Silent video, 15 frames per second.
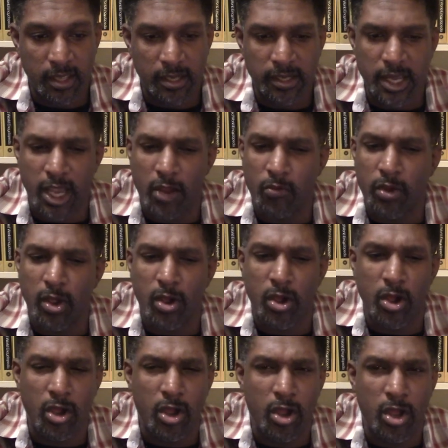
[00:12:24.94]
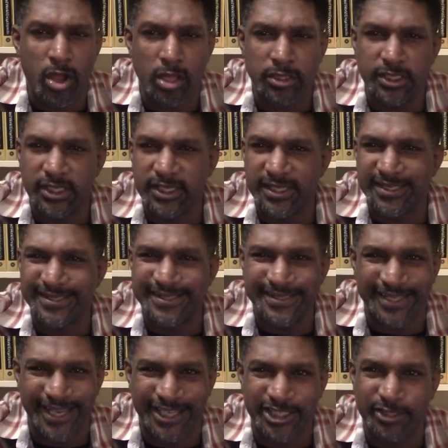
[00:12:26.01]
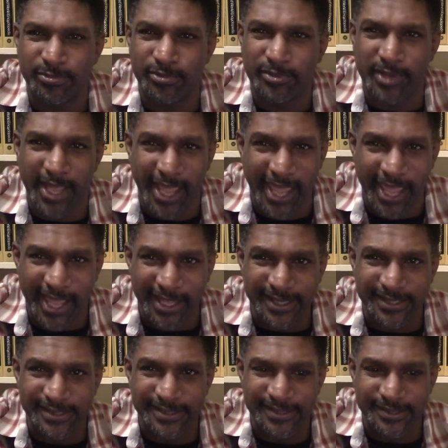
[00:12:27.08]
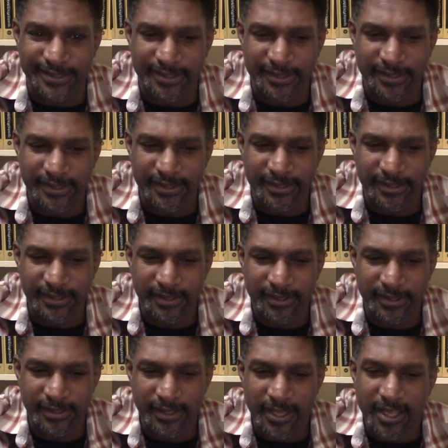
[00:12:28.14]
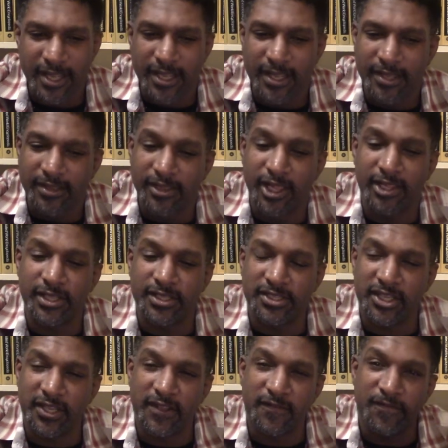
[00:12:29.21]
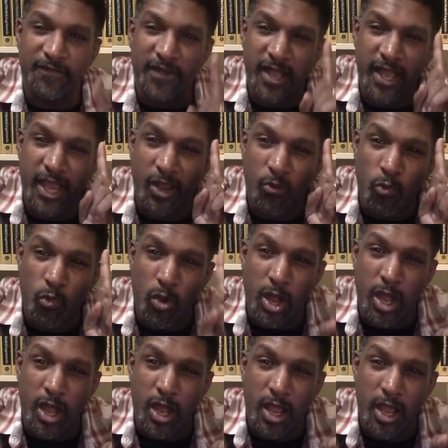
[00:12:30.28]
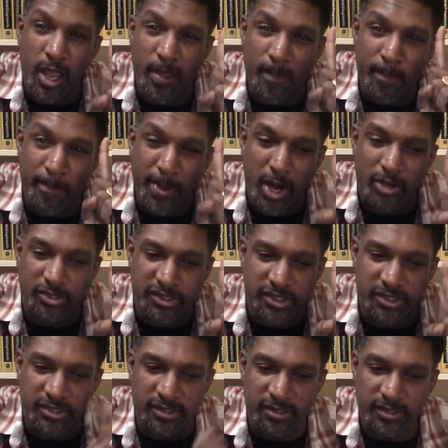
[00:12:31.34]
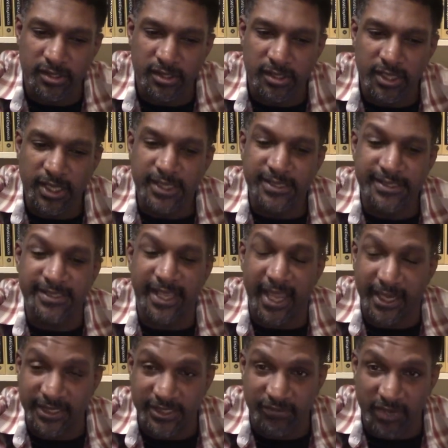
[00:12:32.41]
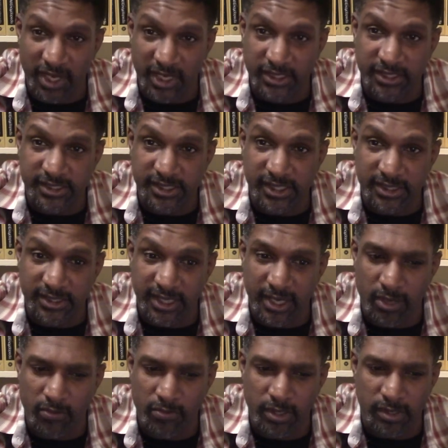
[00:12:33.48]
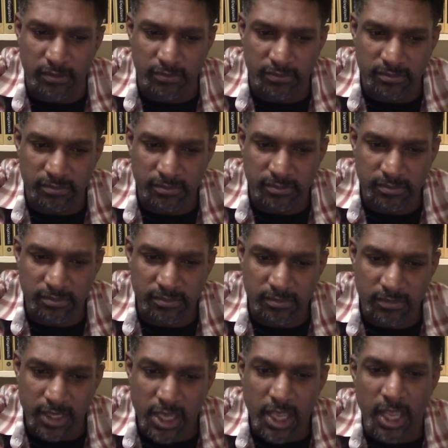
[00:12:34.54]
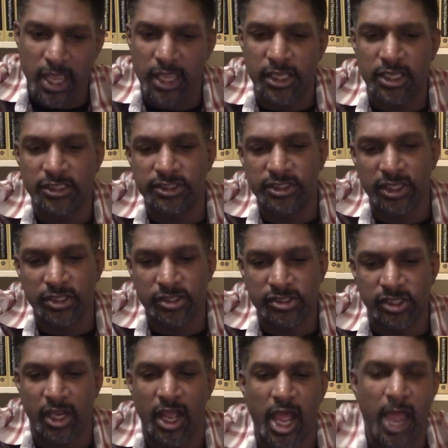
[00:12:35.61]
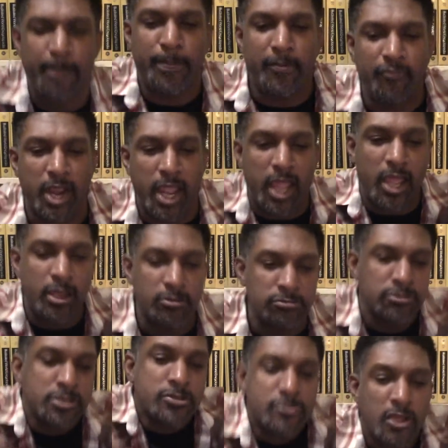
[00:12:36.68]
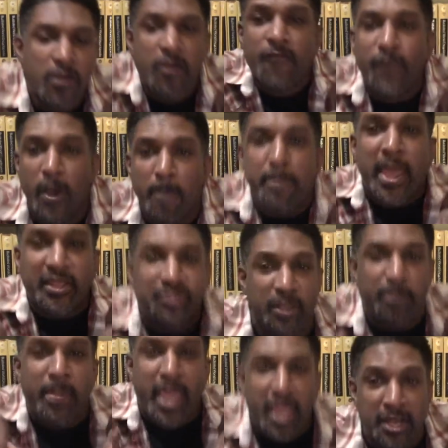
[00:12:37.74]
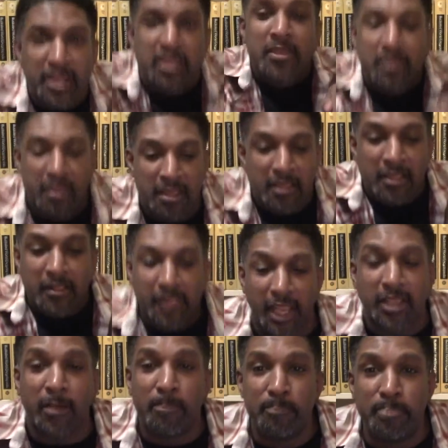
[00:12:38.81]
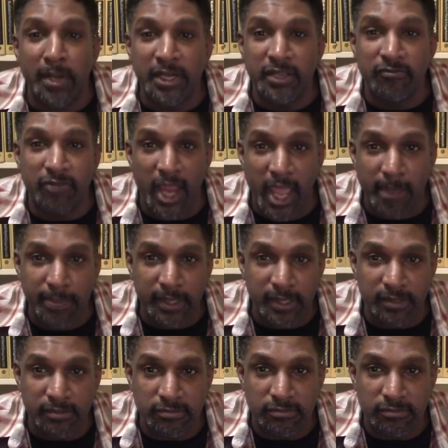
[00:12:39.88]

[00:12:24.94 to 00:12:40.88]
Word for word: Now, with all these sexual acts, Lilith didn't find one person satisfying to settle down with and continues to hop around from bed to bed like a bunny rabbit.